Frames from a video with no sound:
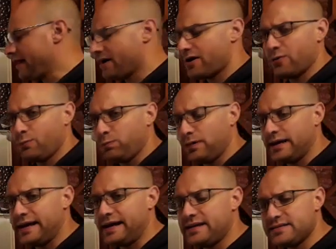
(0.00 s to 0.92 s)
how
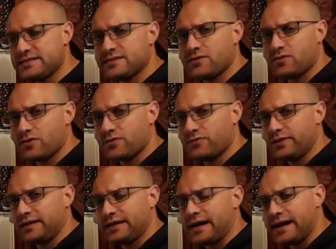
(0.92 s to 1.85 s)
plants are
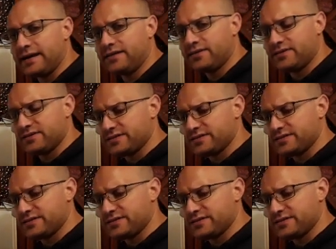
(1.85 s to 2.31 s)
reliant on a